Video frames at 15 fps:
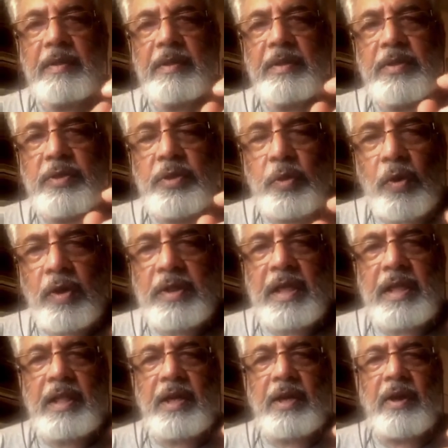
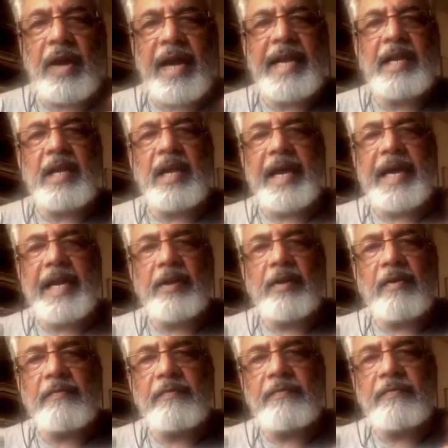chosen the right kind
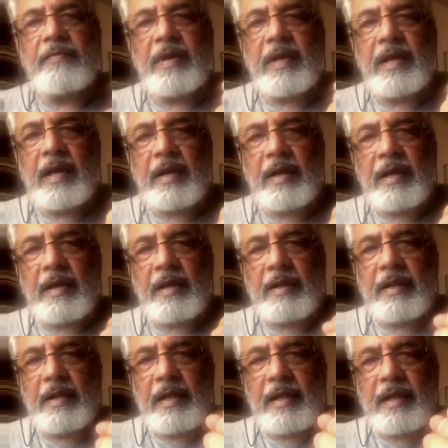of
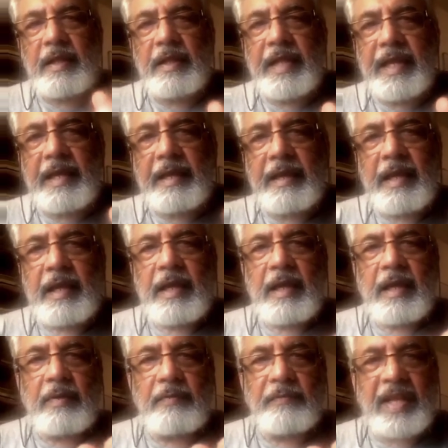the
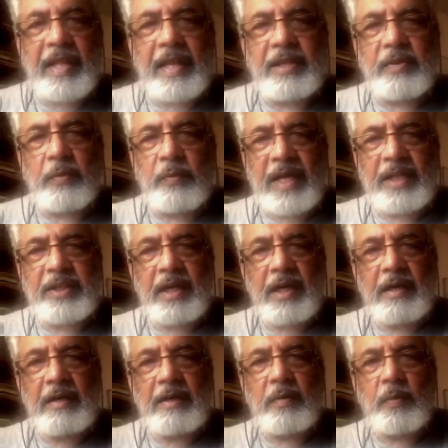whether it's the
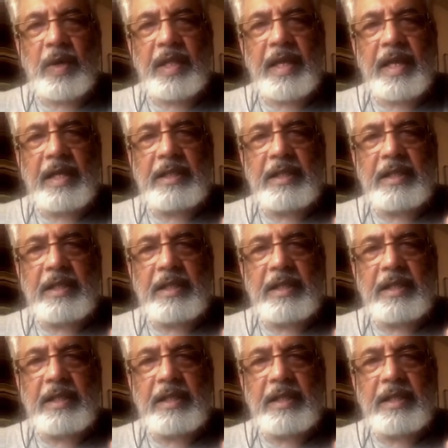vessel, whether it's